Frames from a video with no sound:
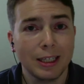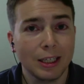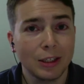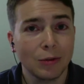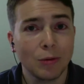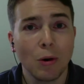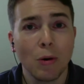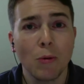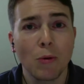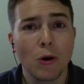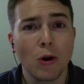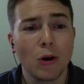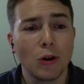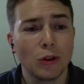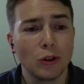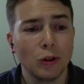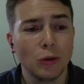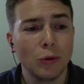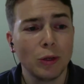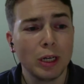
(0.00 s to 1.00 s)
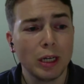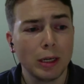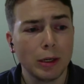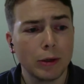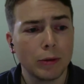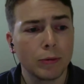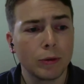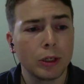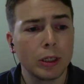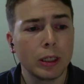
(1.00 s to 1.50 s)
That's what we're all doing
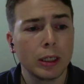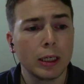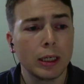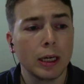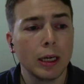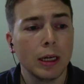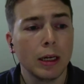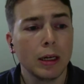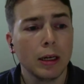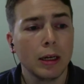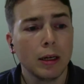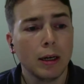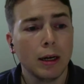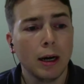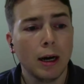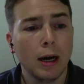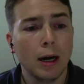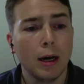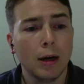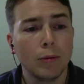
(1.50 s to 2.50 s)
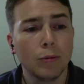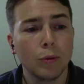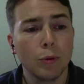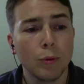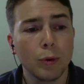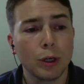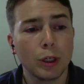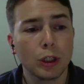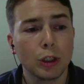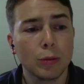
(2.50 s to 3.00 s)
here, really. We
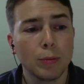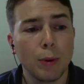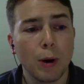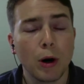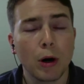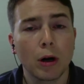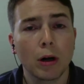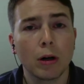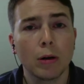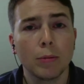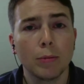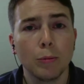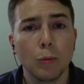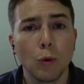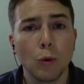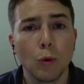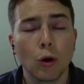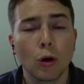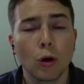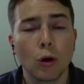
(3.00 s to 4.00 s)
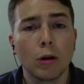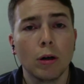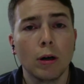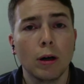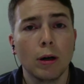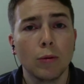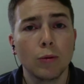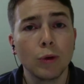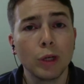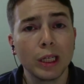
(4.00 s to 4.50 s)
want to spark
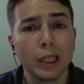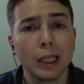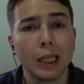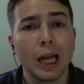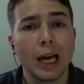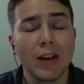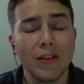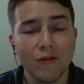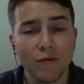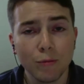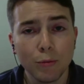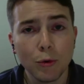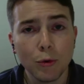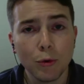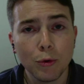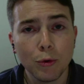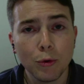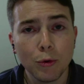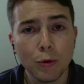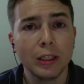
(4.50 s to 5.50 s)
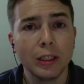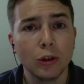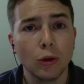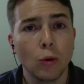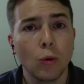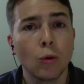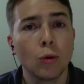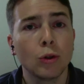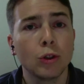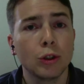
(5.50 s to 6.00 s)
more real-life movement
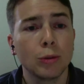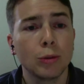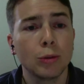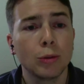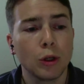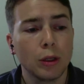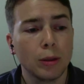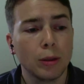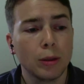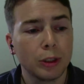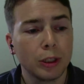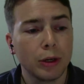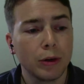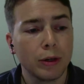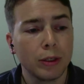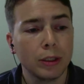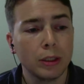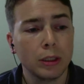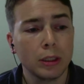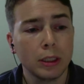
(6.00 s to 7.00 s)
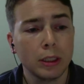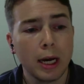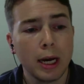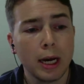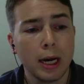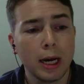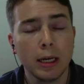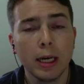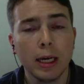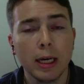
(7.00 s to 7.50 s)
towards a more libertarian
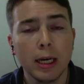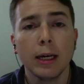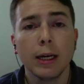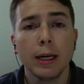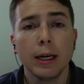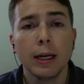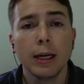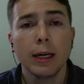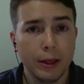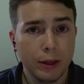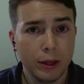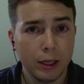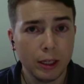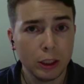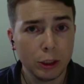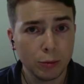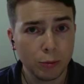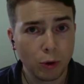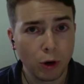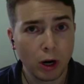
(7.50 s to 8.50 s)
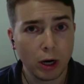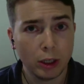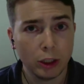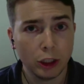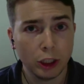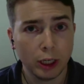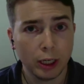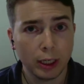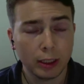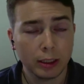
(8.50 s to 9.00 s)
society, and this
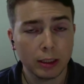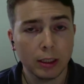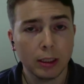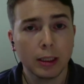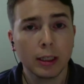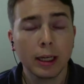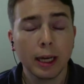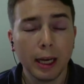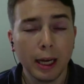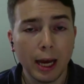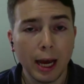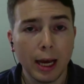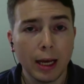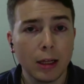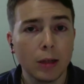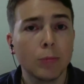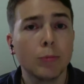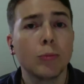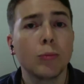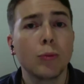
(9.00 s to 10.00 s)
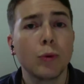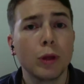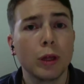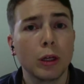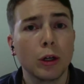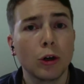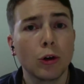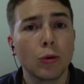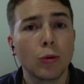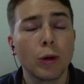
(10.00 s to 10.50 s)
project can help with
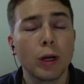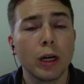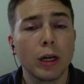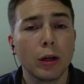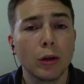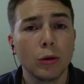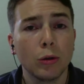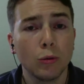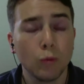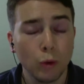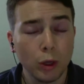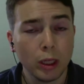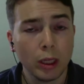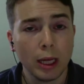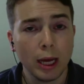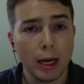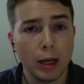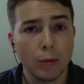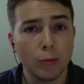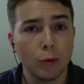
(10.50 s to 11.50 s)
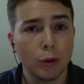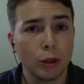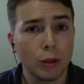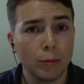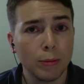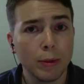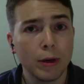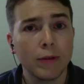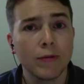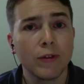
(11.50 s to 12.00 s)
the critical, will help with the
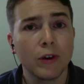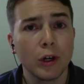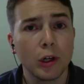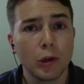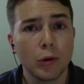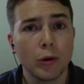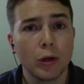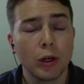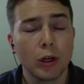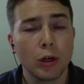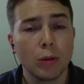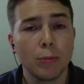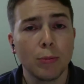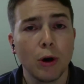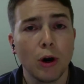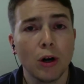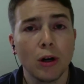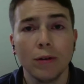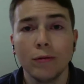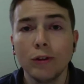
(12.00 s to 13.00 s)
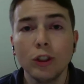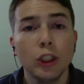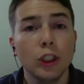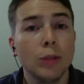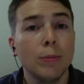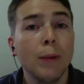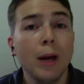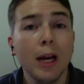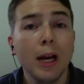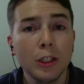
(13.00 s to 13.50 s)
very critical part of just
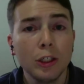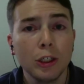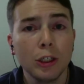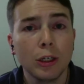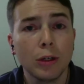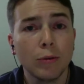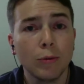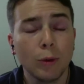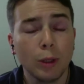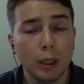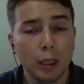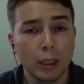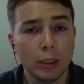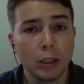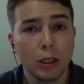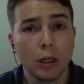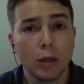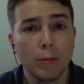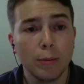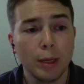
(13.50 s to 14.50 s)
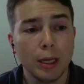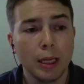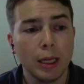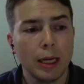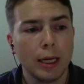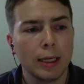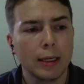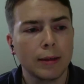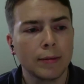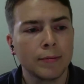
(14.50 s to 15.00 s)
imagining what that's going to be
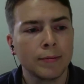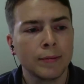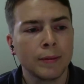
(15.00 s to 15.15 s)
like.